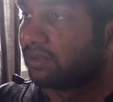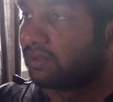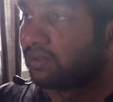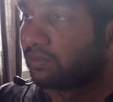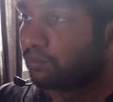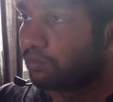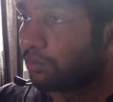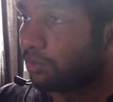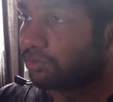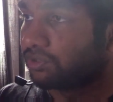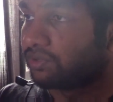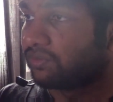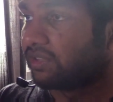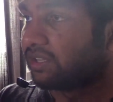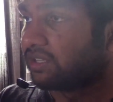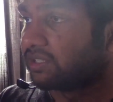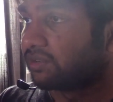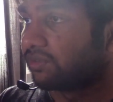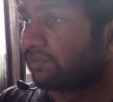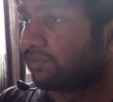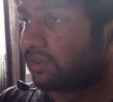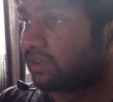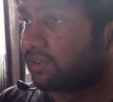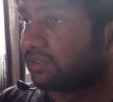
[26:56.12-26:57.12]
Most of these
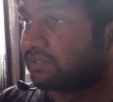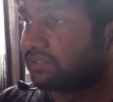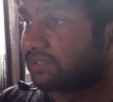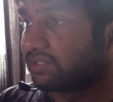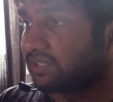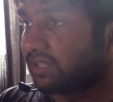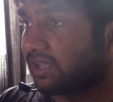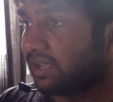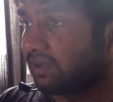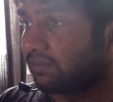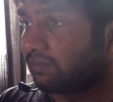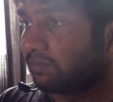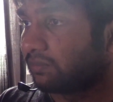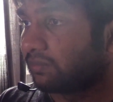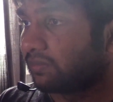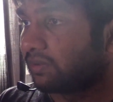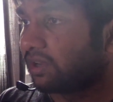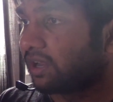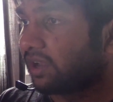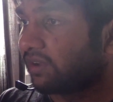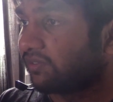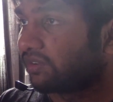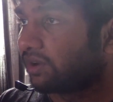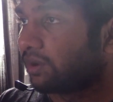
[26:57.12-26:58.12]
are figures that
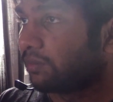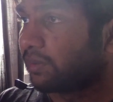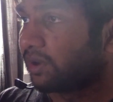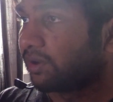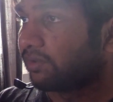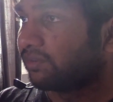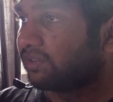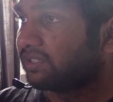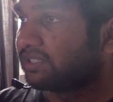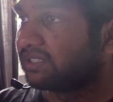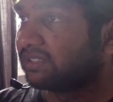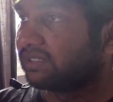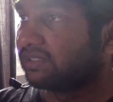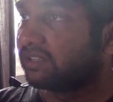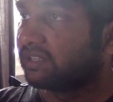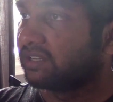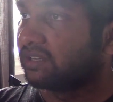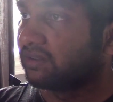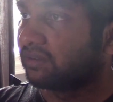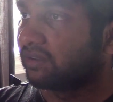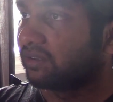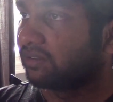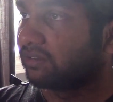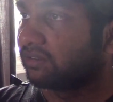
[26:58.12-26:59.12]
have come out
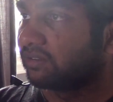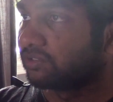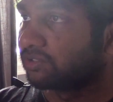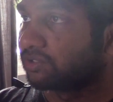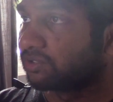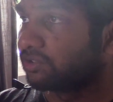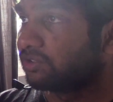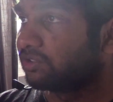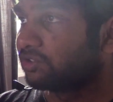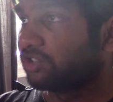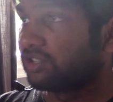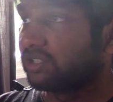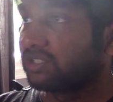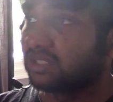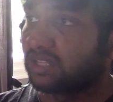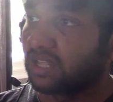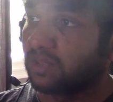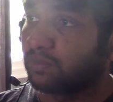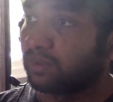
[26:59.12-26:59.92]
recently, and there's a good chance that